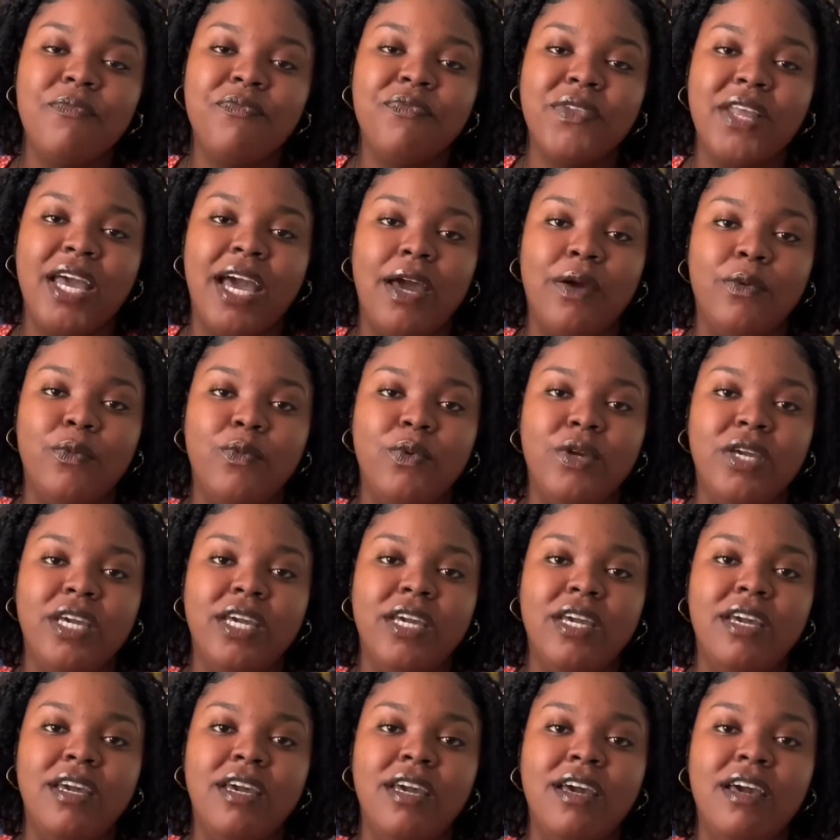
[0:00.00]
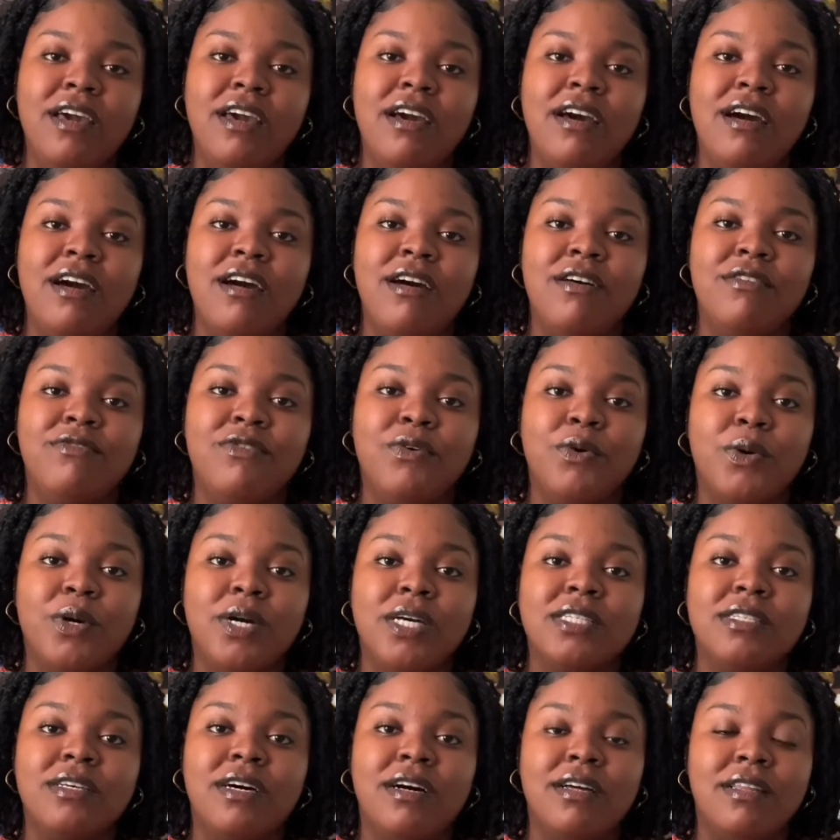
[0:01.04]
and we
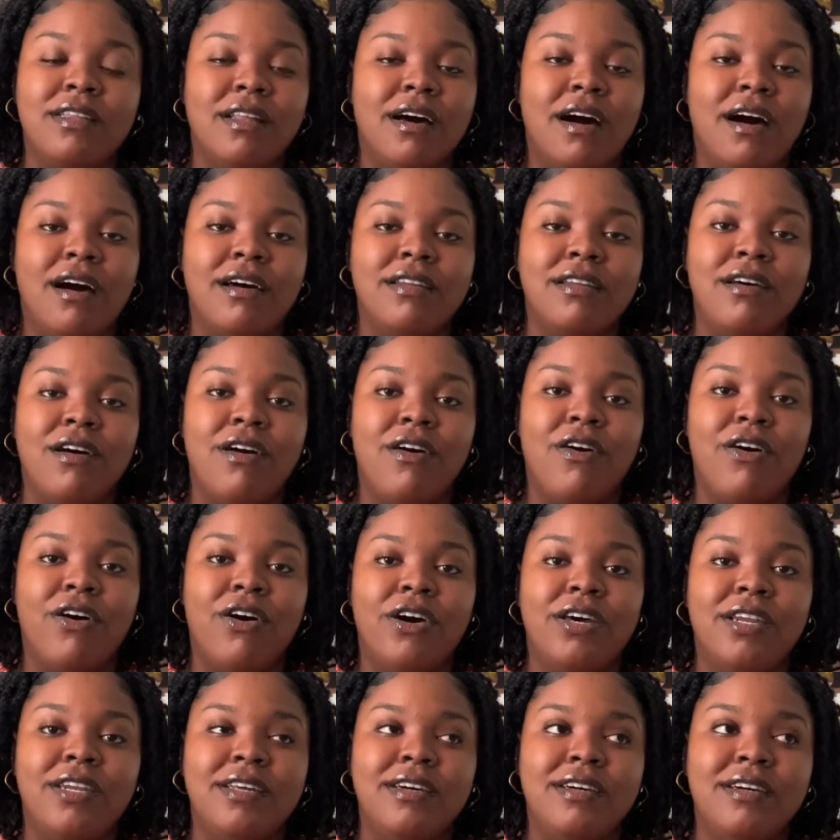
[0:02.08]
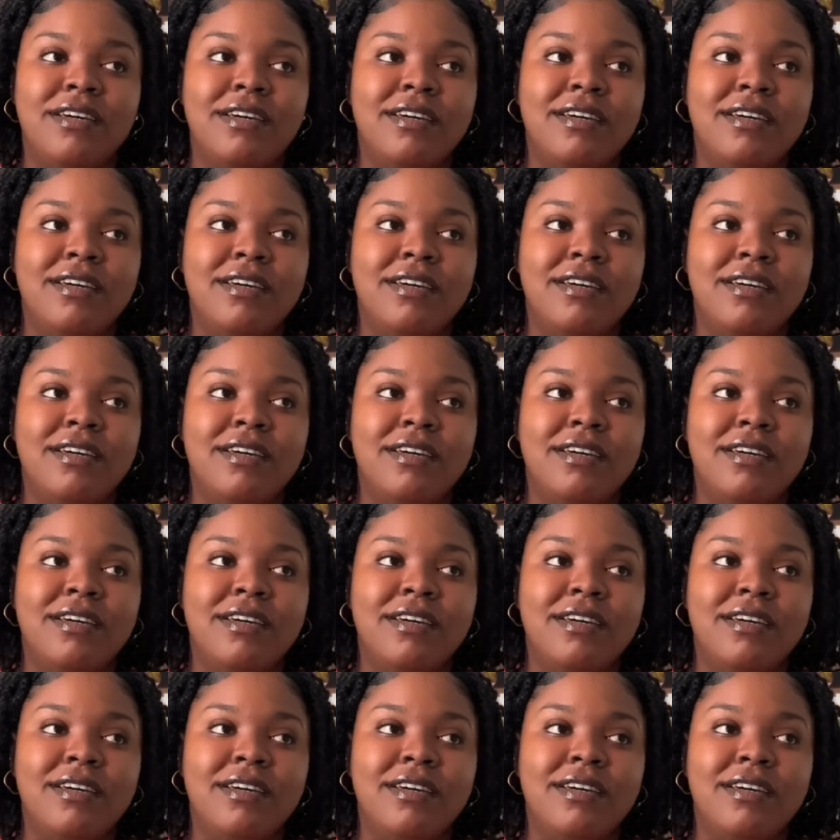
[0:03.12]
focus a lot on